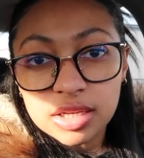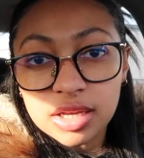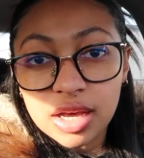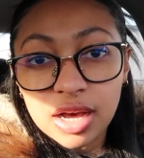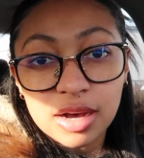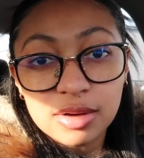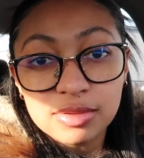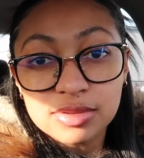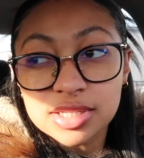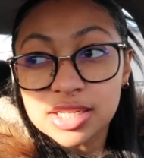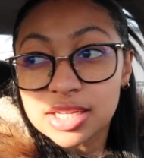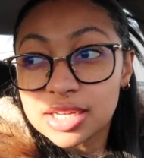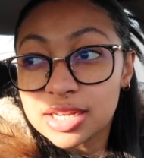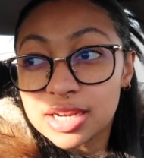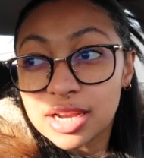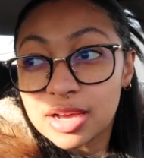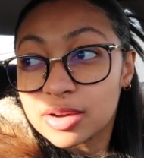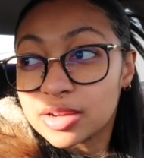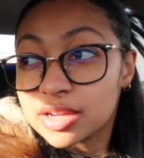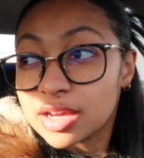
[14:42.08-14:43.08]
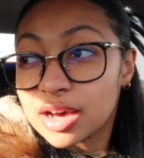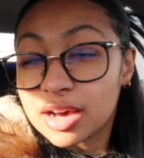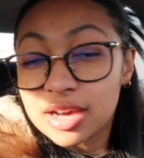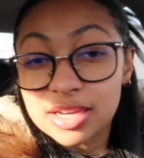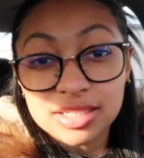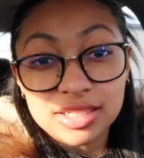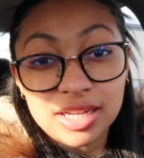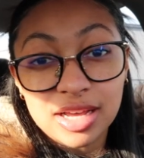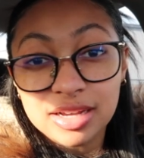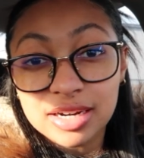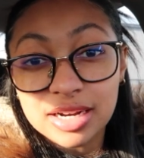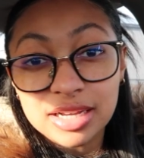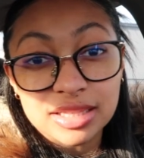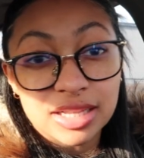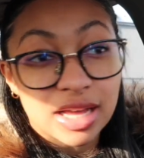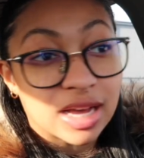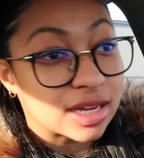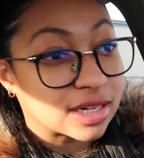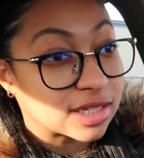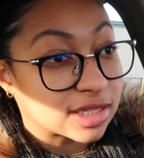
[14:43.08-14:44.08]
God was looking out, y'all, because now that
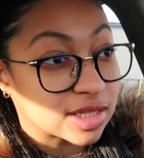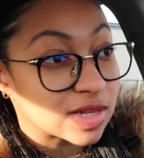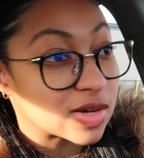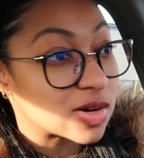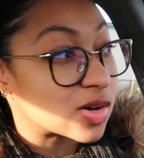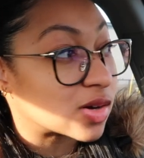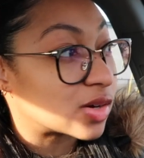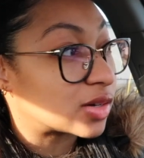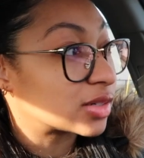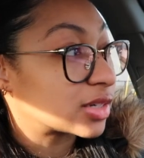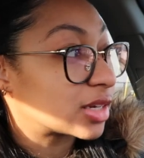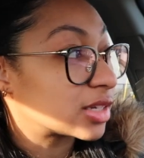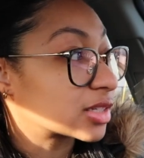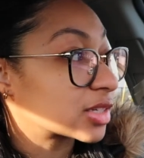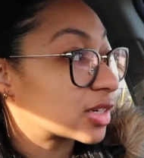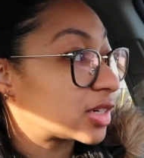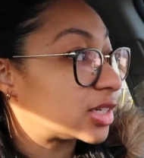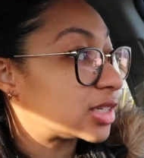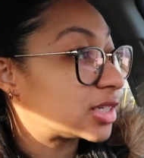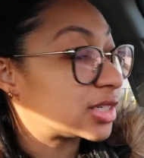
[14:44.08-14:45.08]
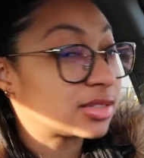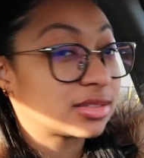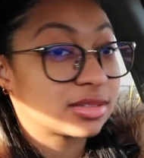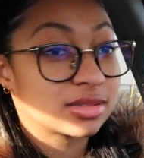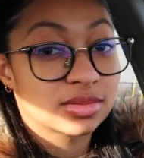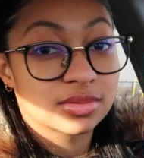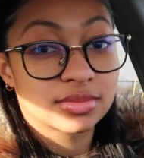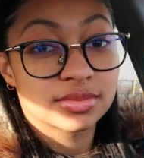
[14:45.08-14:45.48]
line is long. That's crazy.